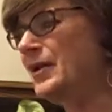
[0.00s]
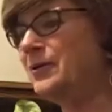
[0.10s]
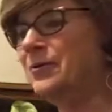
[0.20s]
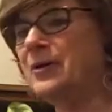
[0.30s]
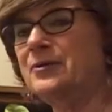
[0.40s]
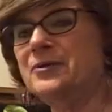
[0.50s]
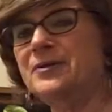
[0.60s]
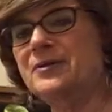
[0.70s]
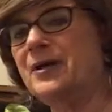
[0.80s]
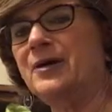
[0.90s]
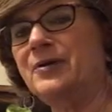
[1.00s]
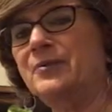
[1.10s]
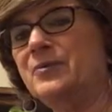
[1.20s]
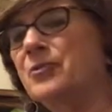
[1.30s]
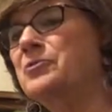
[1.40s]
you go out and just
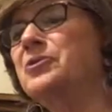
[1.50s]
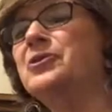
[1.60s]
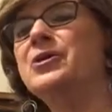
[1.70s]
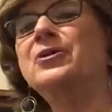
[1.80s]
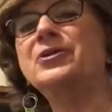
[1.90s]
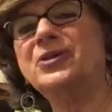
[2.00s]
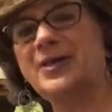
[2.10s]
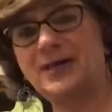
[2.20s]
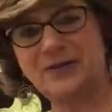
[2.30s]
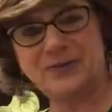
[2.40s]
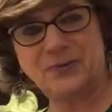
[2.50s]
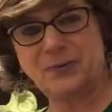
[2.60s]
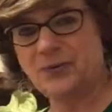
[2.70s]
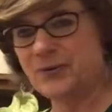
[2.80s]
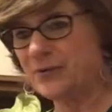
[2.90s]
toast the sunset,
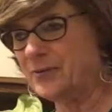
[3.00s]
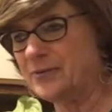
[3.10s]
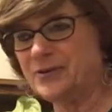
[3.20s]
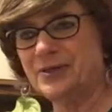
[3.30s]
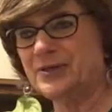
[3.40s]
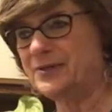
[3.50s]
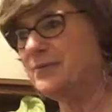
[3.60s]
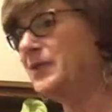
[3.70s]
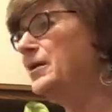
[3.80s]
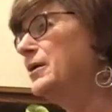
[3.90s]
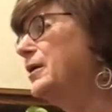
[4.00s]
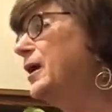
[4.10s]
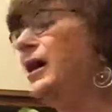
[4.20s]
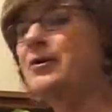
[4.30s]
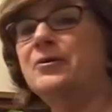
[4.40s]
or just,
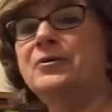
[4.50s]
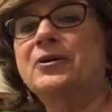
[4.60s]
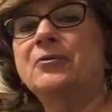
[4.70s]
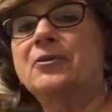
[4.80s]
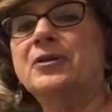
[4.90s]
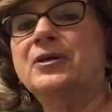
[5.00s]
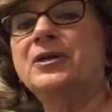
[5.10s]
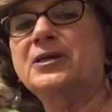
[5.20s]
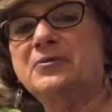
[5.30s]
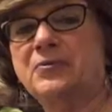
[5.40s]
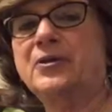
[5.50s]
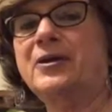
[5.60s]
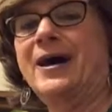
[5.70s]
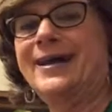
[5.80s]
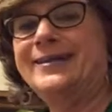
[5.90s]
I don't know, you get rid of the kids for the
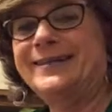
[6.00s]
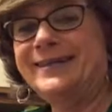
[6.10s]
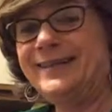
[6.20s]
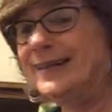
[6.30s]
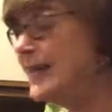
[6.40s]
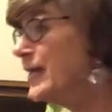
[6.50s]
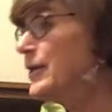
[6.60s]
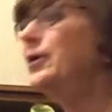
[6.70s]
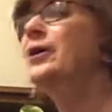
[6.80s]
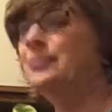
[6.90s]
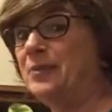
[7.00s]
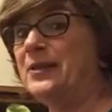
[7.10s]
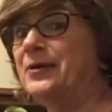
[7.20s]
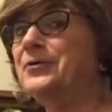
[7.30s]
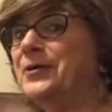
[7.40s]
night.
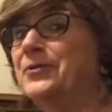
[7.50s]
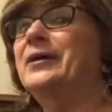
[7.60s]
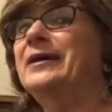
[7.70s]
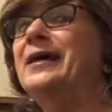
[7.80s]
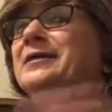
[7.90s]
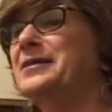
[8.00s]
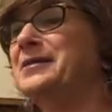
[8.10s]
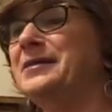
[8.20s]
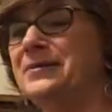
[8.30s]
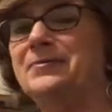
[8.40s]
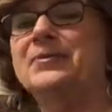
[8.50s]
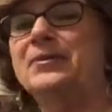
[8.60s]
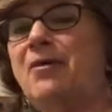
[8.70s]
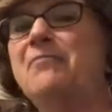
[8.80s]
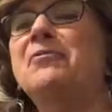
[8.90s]
Been there, done that, yes.
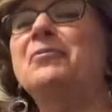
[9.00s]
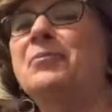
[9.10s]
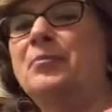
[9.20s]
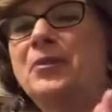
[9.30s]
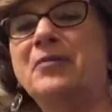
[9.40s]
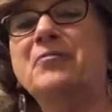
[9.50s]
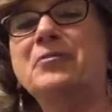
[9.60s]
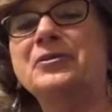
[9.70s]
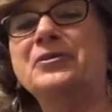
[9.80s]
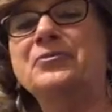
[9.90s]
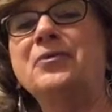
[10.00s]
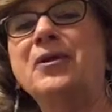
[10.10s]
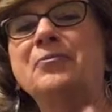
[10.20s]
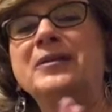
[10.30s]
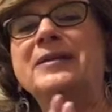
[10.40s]
Love them, but every once in a
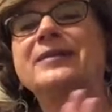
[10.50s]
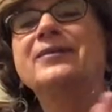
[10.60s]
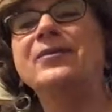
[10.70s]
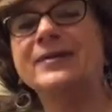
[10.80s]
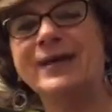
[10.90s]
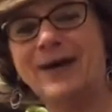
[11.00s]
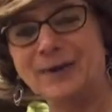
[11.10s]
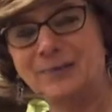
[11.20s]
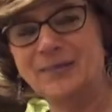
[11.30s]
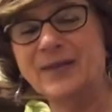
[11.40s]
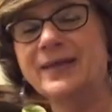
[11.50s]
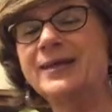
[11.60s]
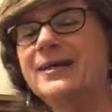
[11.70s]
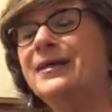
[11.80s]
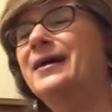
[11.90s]
while we need adult
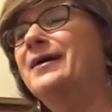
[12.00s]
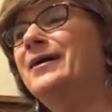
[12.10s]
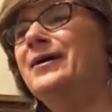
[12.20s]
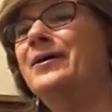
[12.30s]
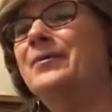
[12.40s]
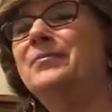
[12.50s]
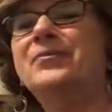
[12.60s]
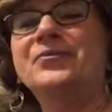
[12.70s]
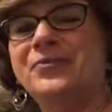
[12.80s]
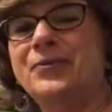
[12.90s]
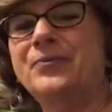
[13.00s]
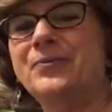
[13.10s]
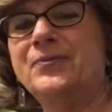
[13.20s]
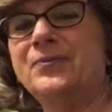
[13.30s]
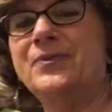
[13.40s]
time. So
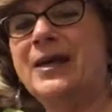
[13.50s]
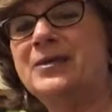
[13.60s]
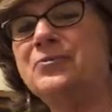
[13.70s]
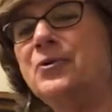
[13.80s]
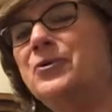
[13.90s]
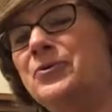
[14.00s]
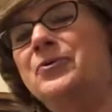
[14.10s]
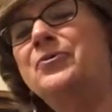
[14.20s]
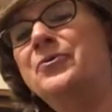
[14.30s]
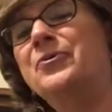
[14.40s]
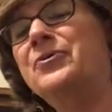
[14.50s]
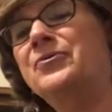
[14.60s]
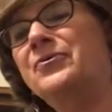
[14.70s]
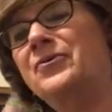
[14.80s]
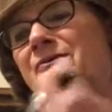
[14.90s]
that's what you do with
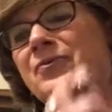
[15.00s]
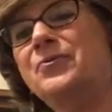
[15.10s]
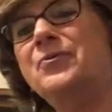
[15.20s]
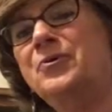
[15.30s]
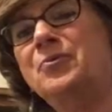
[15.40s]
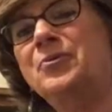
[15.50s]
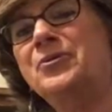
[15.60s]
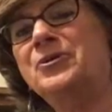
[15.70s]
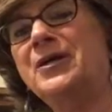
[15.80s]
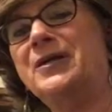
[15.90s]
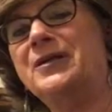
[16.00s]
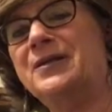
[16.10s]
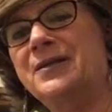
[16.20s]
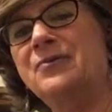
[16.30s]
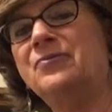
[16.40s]
this. This is where you appreciate it.
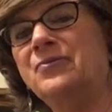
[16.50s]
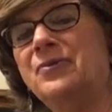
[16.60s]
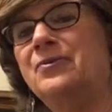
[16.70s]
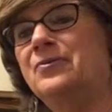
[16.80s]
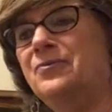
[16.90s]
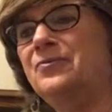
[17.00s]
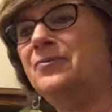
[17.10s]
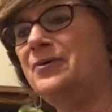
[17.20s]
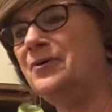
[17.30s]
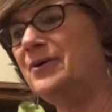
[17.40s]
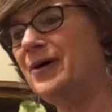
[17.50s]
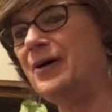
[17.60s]
This is the